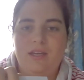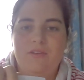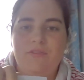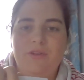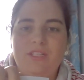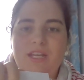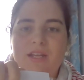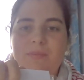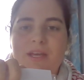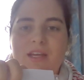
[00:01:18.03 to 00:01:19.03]
of course I had
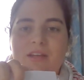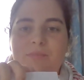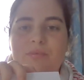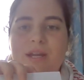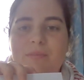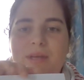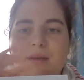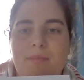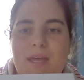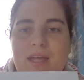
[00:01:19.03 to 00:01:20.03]
to pick a bright
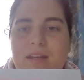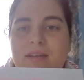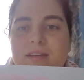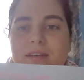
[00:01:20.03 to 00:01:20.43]
pink pen.